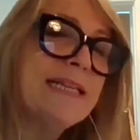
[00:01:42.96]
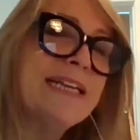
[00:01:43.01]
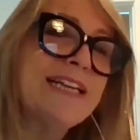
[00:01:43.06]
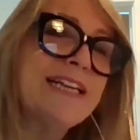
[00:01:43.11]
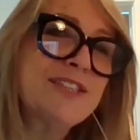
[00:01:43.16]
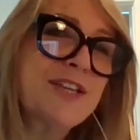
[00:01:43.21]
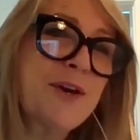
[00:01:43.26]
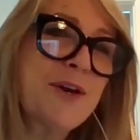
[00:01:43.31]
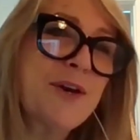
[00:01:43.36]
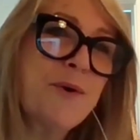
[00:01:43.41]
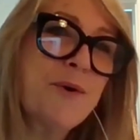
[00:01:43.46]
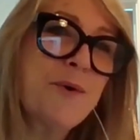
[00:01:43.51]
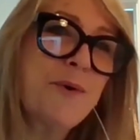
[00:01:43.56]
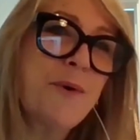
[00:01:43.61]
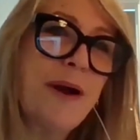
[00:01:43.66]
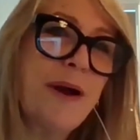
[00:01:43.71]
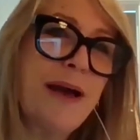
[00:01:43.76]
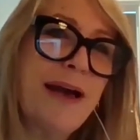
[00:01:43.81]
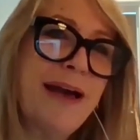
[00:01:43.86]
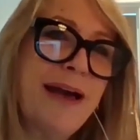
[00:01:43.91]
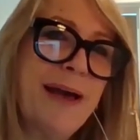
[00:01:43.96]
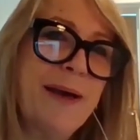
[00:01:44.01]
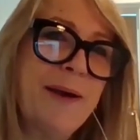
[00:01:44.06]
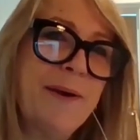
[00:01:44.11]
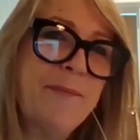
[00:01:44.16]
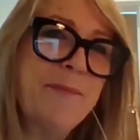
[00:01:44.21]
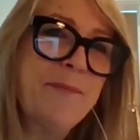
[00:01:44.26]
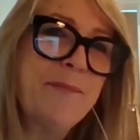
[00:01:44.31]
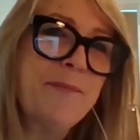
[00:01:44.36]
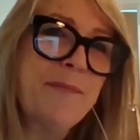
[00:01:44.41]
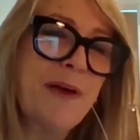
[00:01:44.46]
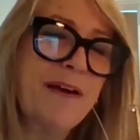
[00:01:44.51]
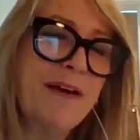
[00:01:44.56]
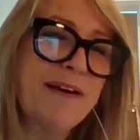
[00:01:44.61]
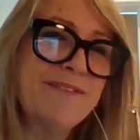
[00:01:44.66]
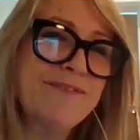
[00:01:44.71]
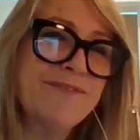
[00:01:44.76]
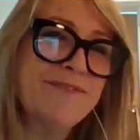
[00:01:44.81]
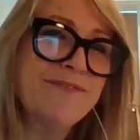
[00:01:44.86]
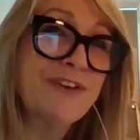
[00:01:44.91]
So
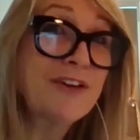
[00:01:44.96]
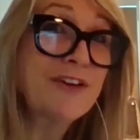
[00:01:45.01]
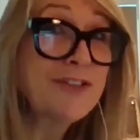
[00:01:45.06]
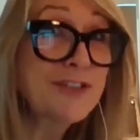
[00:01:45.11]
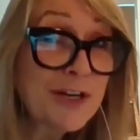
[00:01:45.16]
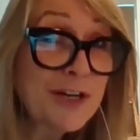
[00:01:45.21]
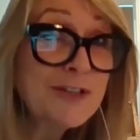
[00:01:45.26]
I found an